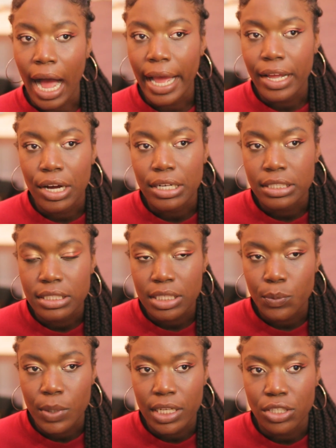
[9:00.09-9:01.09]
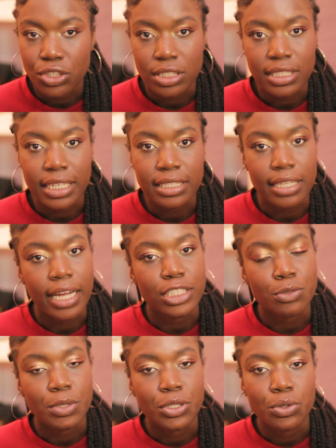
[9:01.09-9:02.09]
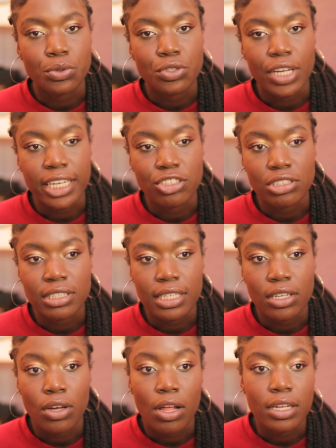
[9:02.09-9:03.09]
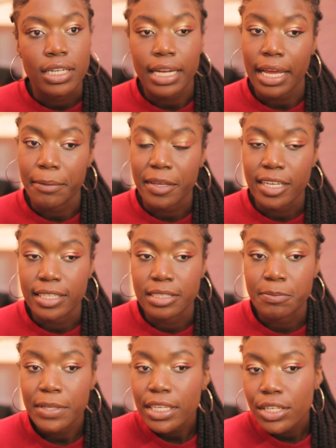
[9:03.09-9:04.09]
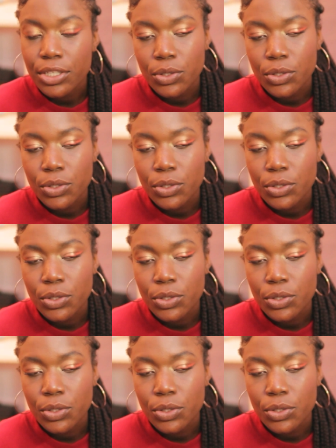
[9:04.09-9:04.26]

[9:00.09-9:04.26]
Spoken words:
I honestly wouldn't just like sign to a huge agency and call it a day, because being a